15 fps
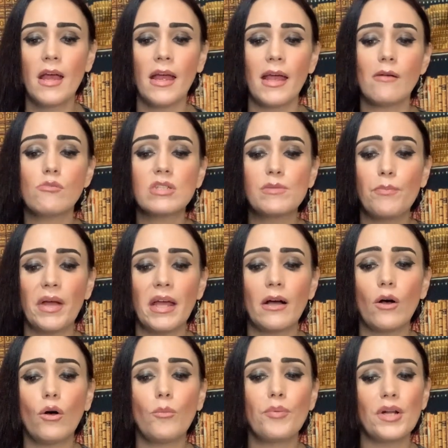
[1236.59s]
It was
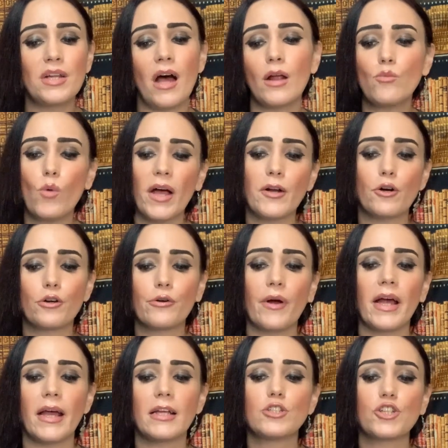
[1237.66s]
pale, but not white or
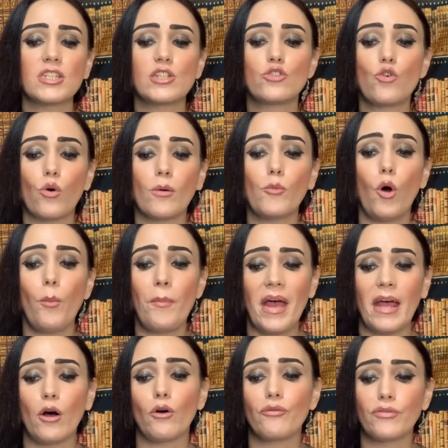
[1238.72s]
gray, just normal
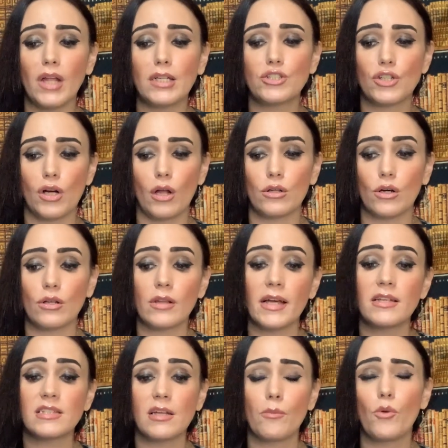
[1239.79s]
pale flesh color, like
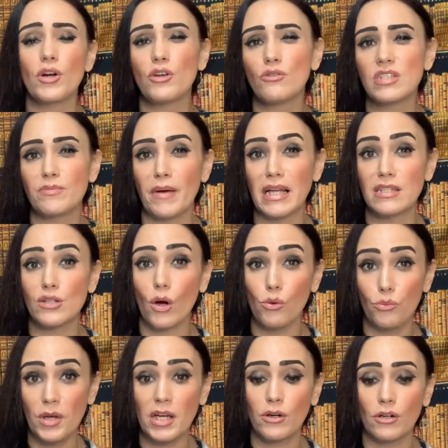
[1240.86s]
someone who spends a
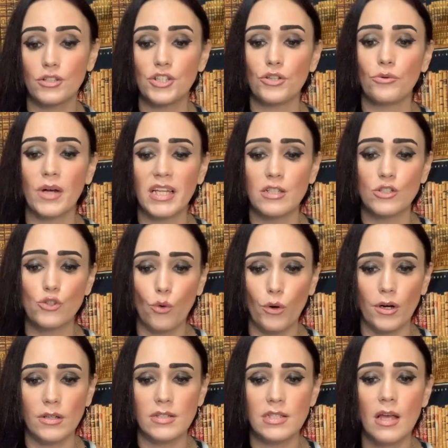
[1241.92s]
week or 2
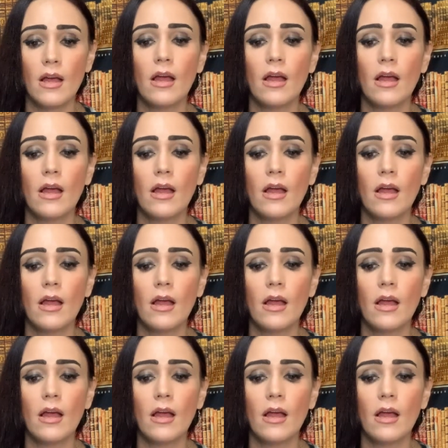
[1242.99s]
indoors.